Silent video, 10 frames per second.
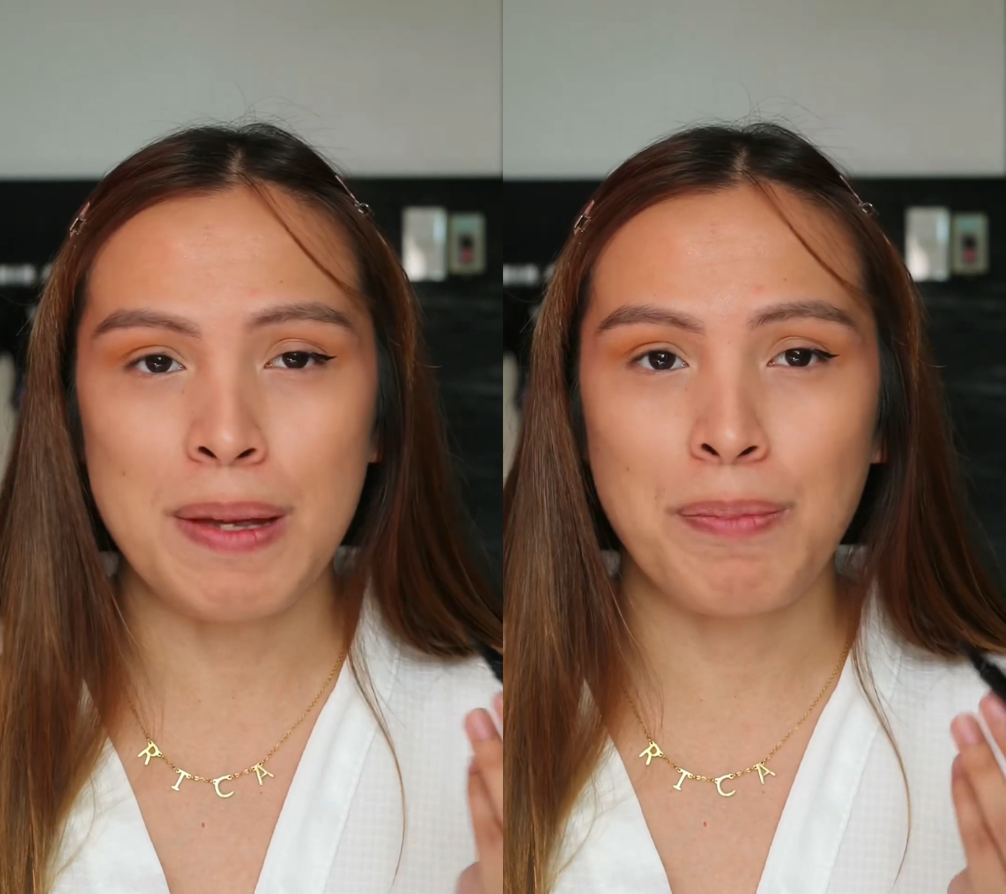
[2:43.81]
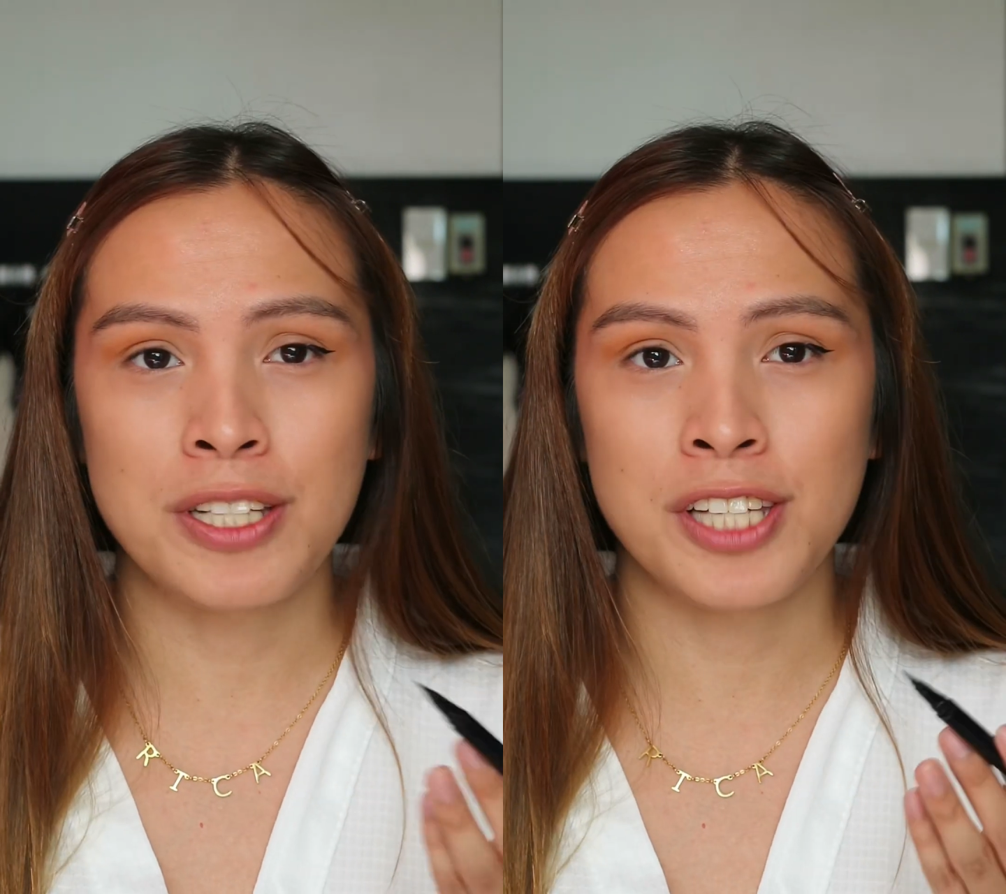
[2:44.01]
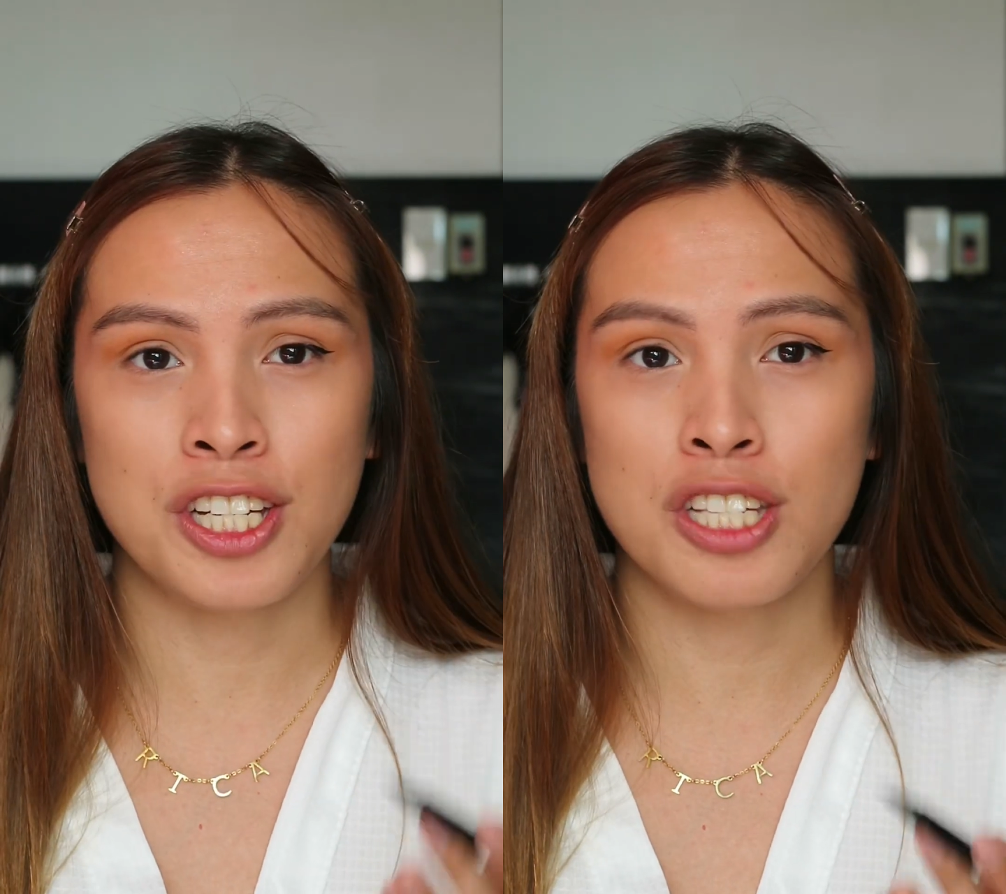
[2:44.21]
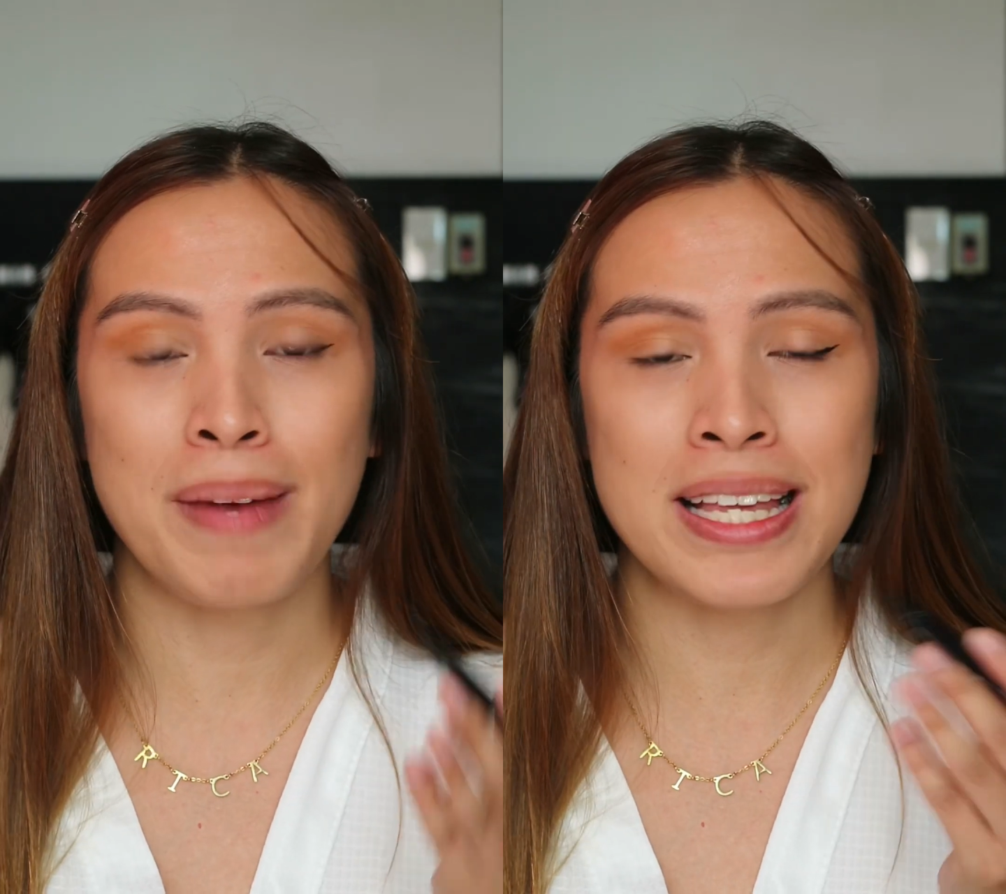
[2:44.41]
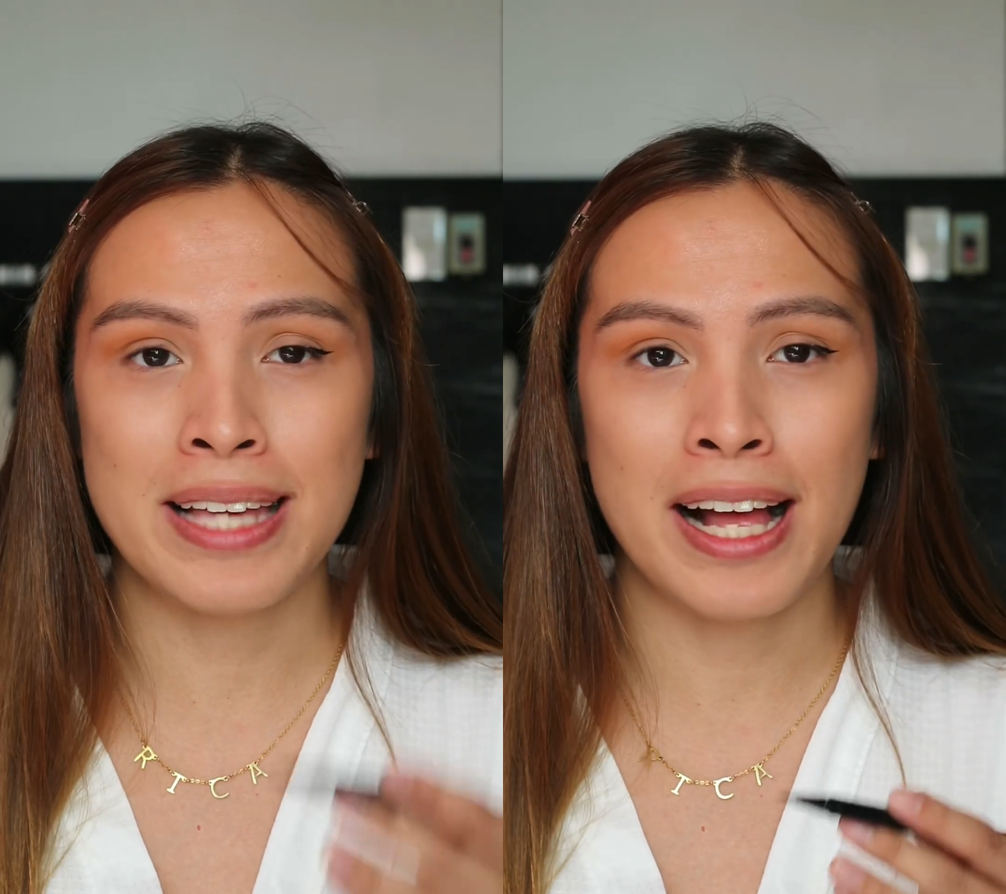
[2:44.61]
people such as
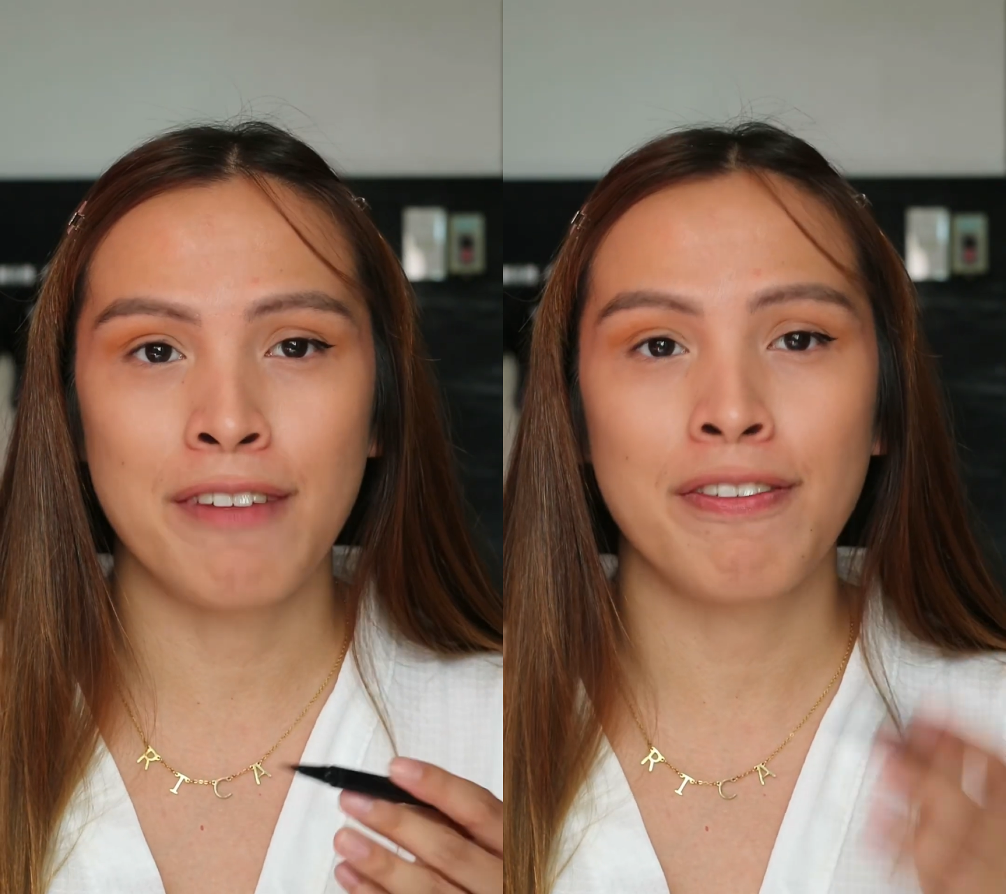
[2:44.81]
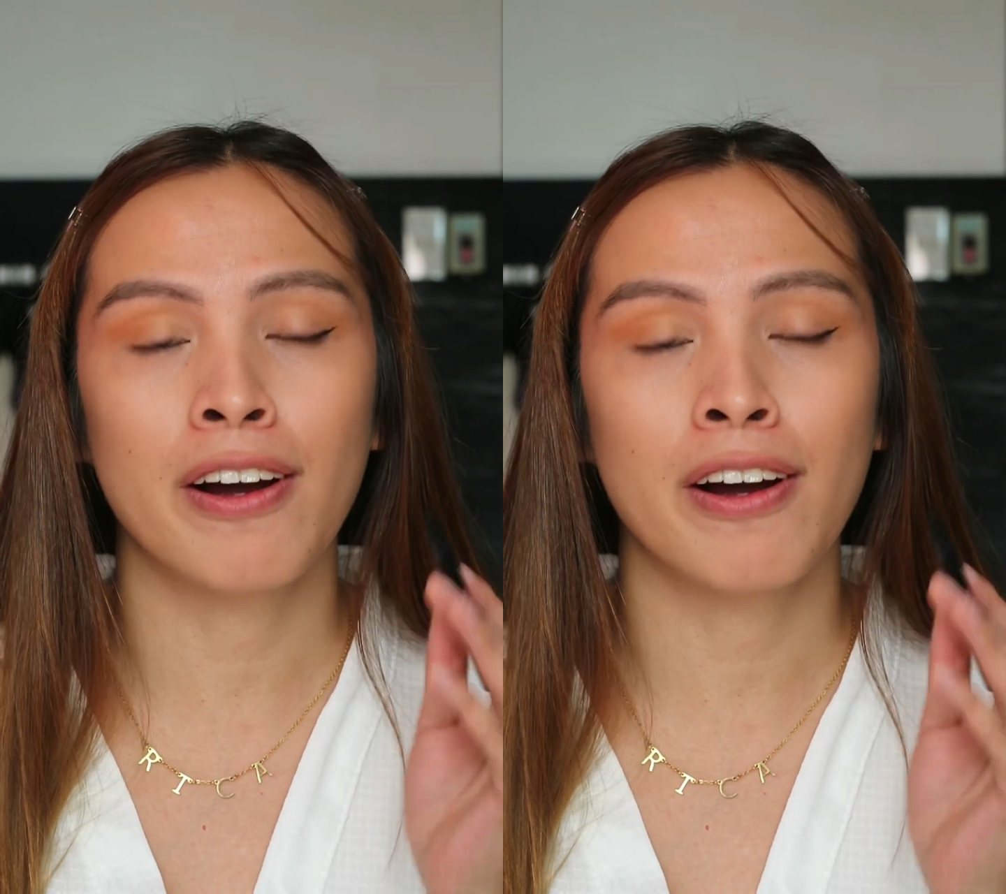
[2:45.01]
myself,